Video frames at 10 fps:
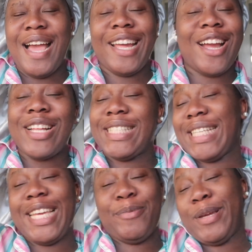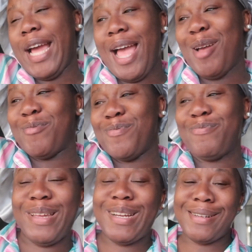I can't get calm
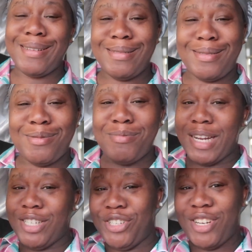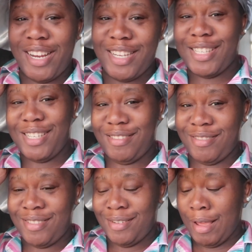because my
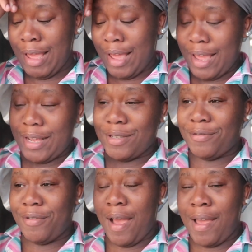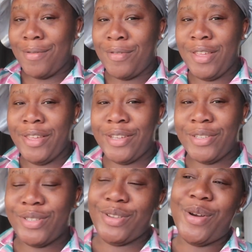Jayden is 5
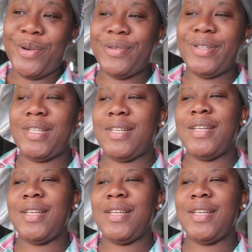years old.